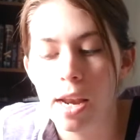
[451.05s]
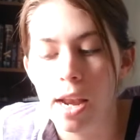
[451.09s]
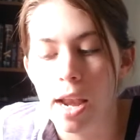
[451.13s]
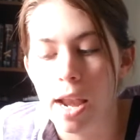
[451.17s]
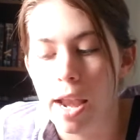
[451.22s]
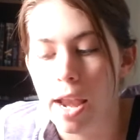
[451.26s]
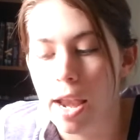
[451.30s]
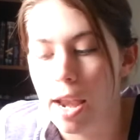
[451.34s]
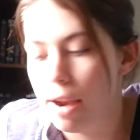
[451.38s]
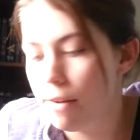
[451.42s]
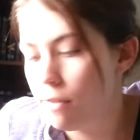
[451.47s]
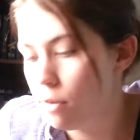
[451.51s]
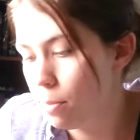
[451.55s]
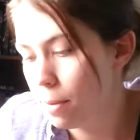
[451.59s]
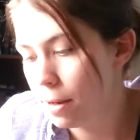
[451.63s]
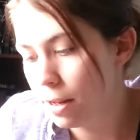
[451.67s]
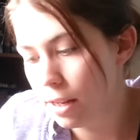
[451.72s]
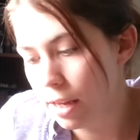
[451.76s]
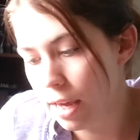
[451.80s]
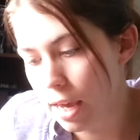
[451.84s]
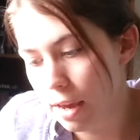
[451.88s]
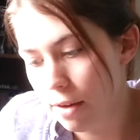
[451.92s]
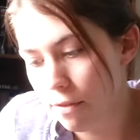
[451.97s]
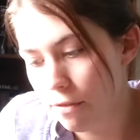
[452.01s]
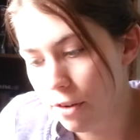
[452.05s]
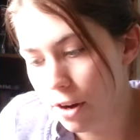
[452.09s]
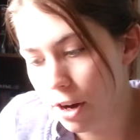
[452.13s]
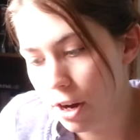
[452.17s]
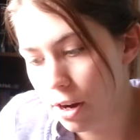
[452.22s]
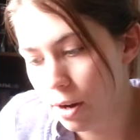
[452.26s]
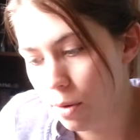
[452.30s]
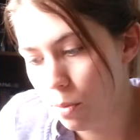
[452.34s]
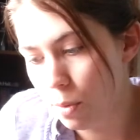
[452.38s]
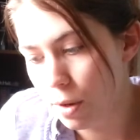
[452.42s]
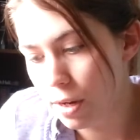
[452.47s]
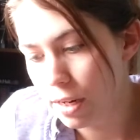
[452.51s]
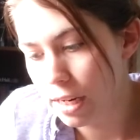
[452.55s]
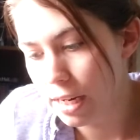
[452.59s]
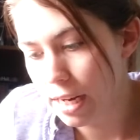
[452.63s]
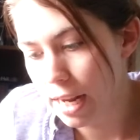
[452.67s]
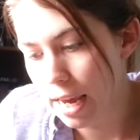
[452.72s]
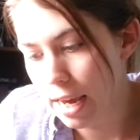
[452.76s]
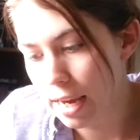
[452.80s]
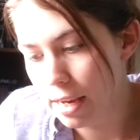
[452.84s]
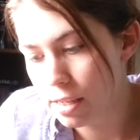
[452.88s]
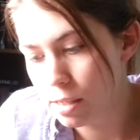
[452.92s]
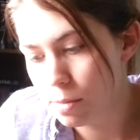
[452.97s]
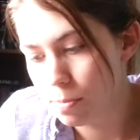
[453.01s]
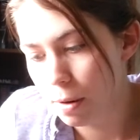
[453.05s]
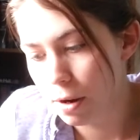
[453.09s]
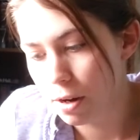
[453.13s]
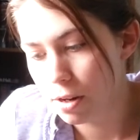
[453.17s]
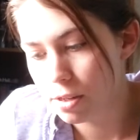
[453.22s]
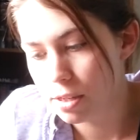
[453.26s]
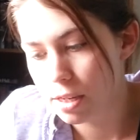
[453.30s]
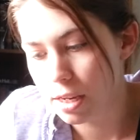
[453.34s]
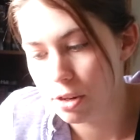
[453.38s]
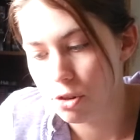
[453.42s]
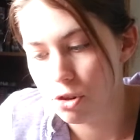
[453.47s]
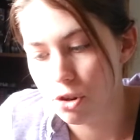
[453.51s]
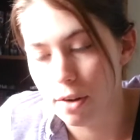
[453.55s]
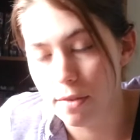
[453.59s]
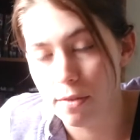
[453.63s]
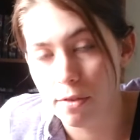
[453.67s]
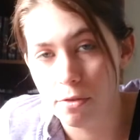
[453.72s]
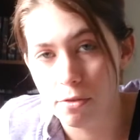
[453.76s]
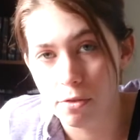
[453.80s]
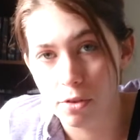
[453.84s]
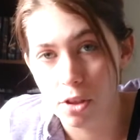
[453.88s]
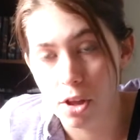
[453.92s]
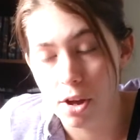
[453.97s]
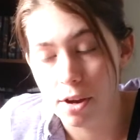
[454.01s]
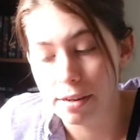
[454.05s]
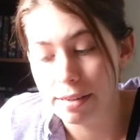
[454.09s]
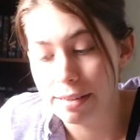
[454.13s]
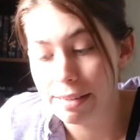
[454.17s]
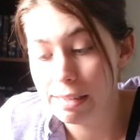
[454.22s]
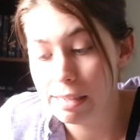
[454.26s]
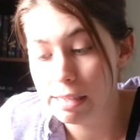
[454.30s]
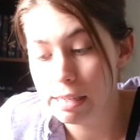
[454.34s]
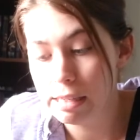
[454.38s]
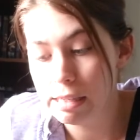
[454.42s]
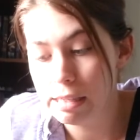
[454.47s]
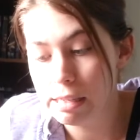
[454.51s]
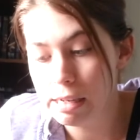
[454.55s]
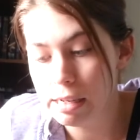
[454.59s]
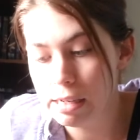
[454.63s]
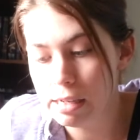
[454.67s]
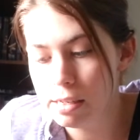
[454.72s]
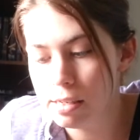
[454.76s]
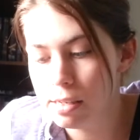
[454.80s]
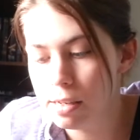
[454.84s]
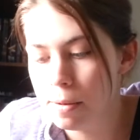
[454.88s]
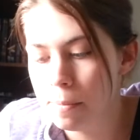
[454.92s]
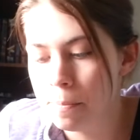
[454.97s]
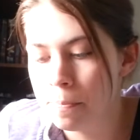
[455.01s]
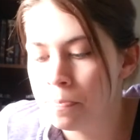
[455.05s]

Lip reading: Never build a campfire on a windy day. Sparks can travel for long distances.